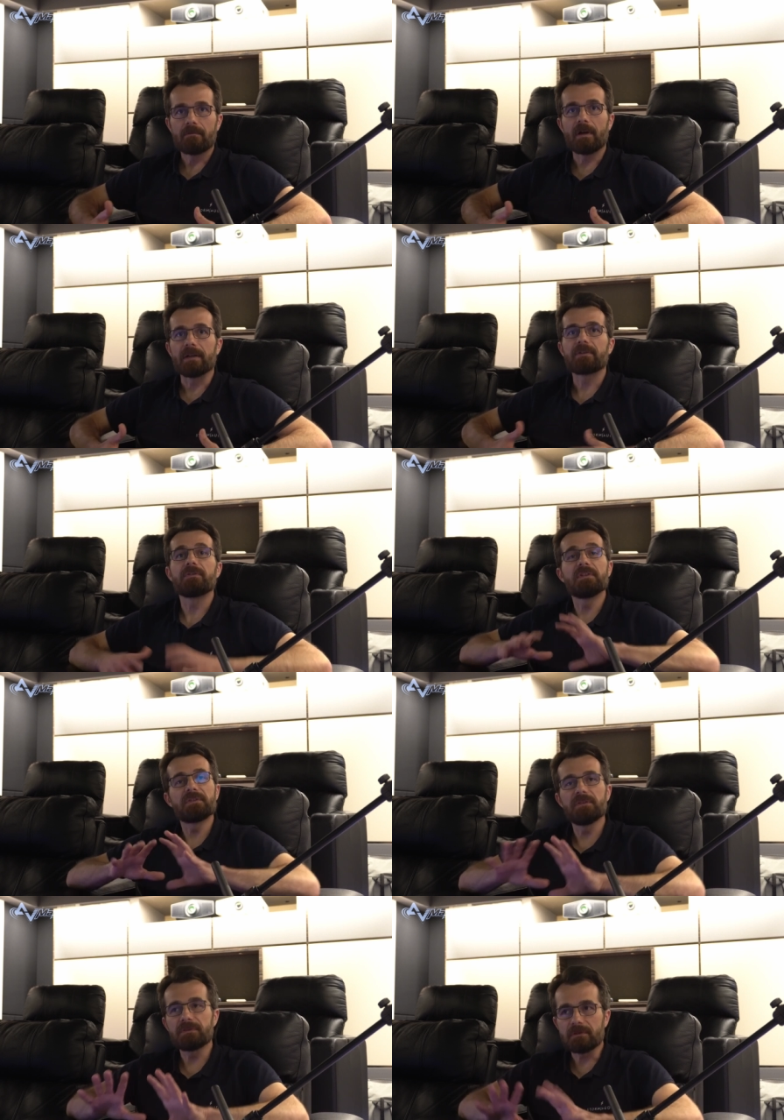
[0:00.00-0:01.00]
Right,
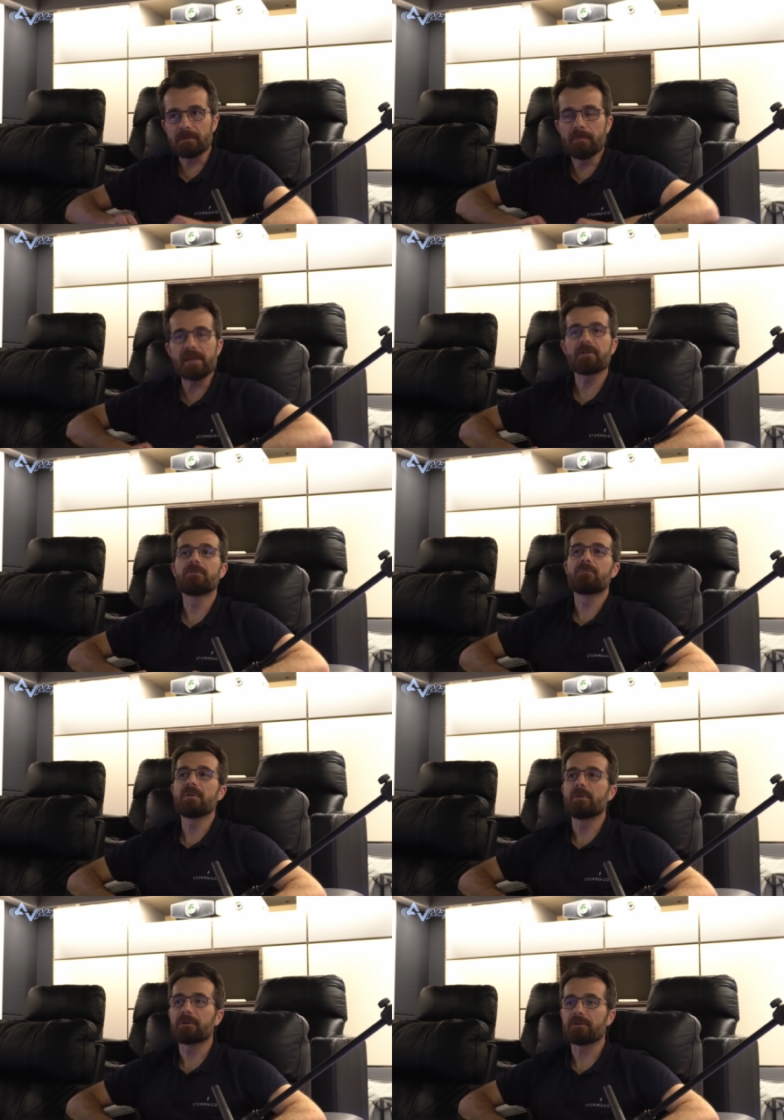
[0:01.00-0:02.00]
this is made on
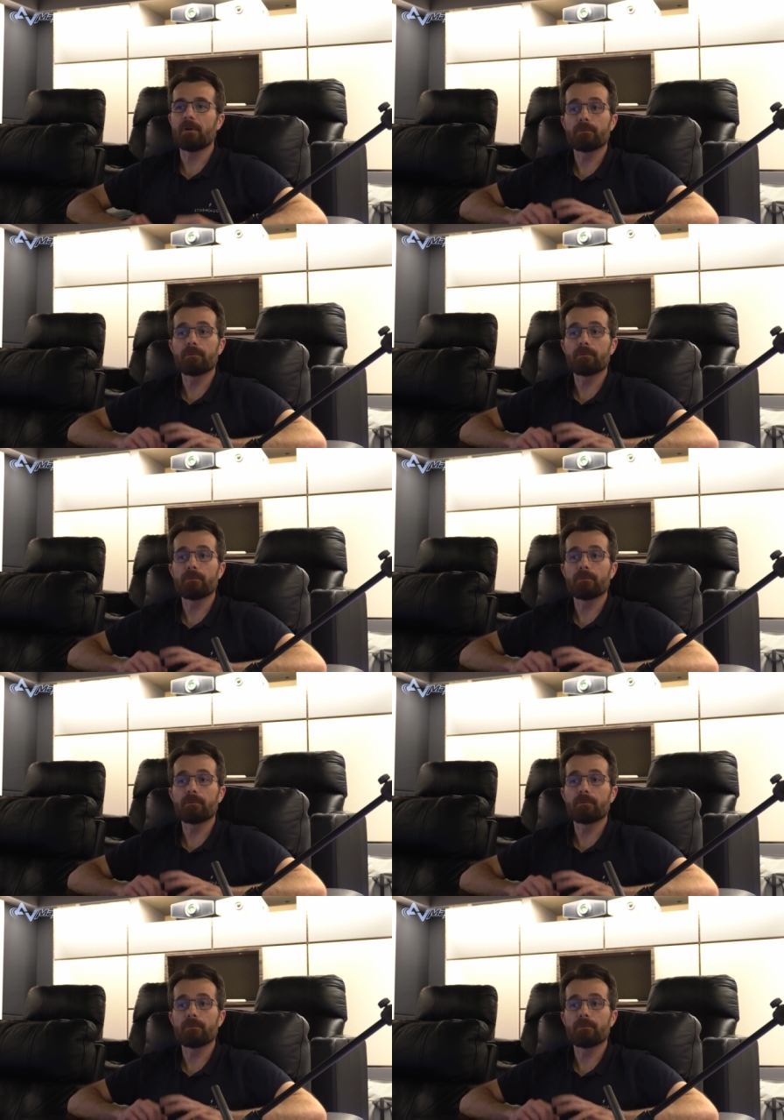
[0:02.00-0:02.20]
remote.